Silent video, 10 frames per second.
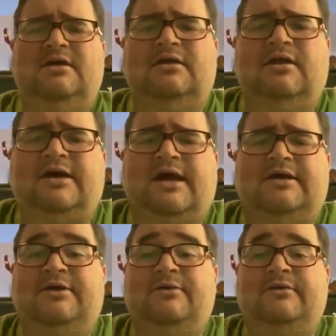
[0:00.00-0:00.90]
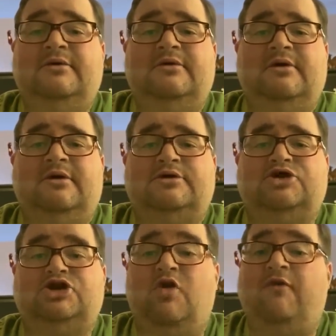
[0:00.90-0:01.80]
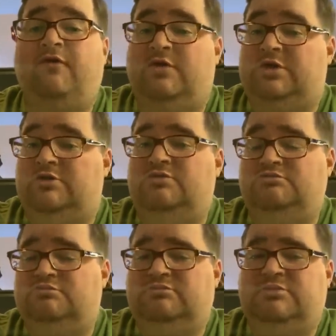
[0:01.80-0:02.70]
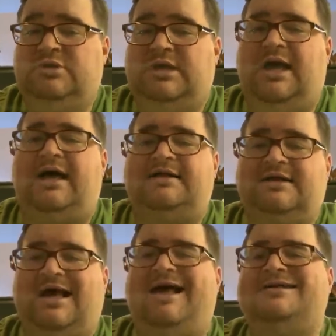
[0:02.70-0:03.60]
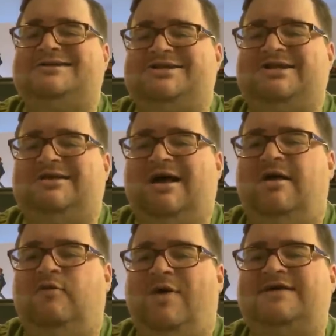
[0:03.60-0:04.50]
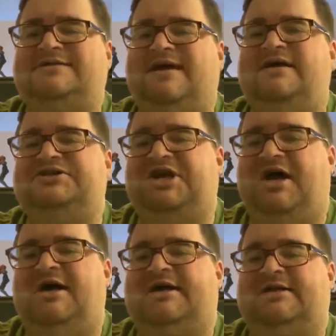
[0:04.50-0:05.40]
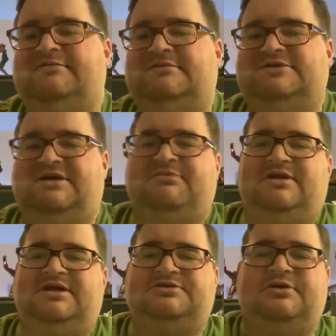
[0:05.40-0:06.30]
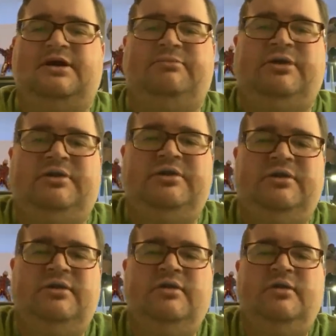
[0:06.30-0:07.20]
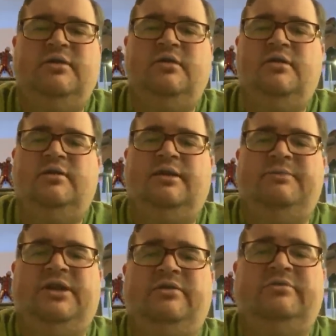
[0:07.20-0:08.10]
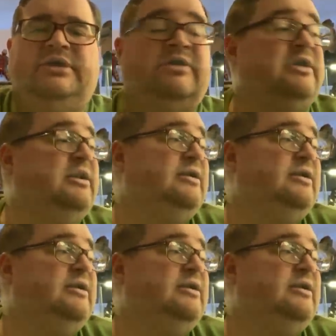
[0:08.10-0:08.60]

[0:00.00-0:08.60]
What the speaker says: look at you or show for you, West Conshohocken or something. That's right, Polly. Let me know and I'll get